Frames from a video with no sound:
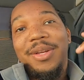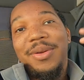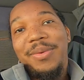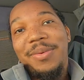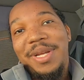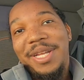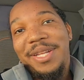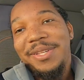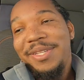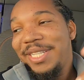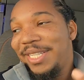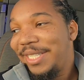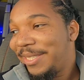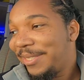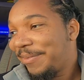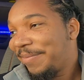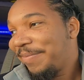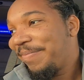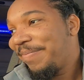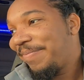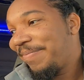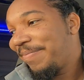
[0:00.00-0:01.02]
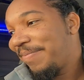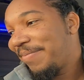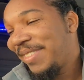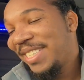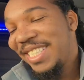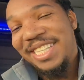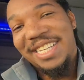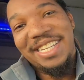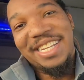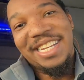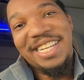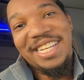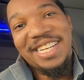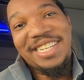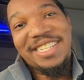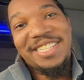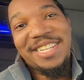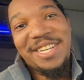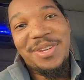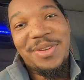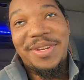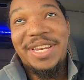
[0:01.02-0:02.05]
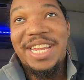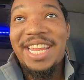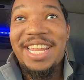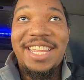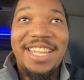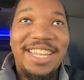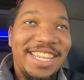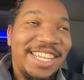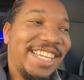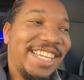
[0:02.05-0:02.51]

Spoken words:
Well, it is a new day.